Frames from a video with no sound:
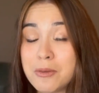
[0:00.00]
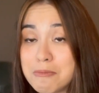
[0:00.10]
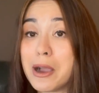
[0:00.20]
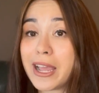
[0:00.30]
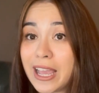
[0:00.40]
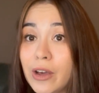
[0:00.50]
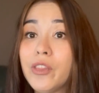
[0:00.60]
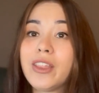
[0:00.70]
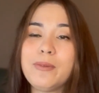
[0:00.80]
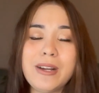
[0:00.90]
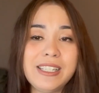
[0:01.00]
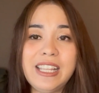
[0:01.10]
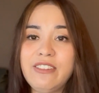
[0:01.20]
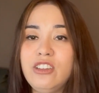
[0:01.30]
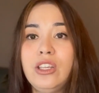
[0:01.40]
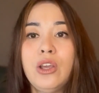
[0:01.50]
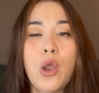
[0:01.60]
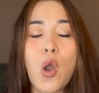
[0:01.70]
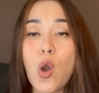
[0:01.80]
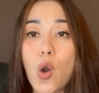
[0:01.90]
my health and my safety
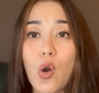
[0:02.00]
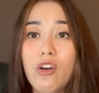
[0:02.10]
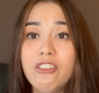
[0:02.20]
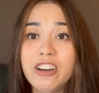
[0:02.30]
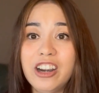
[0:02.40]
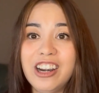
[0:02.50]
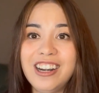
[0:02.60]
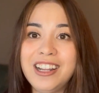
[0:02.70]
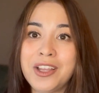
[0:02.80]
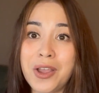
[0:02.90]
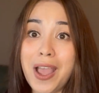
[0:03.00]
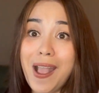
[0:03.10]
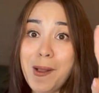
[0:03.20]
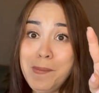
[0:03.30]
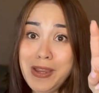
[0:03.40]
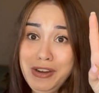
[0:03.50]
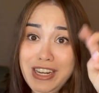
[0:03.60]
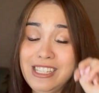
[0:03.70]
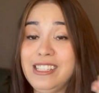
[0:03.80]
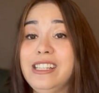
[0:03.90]
over
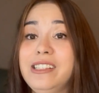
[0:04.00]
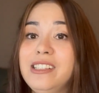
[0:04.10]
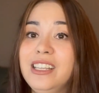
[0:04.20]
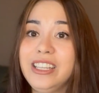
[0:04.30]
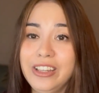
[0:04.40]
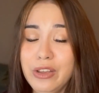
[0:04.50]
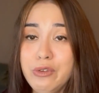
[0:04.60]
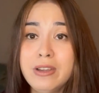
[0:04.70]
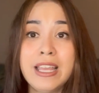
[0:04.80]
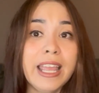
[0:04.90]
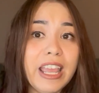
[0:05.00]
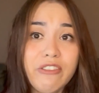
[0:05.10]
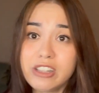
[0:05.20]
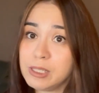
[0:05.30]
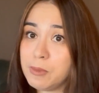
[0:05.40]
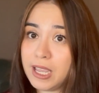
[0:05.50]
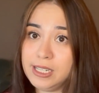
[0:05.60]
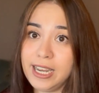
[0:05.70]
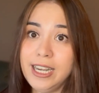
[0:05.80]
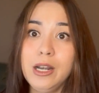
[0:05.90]
appearances. You know, if it's
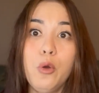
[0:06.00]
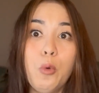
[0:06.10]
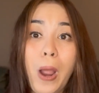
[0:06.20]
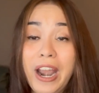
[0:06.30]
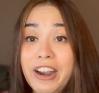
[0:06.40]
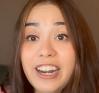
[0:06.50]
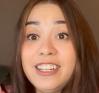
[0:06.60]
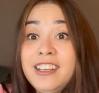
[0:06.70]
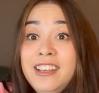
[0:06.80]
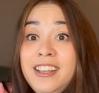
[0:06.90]
mandated, wear it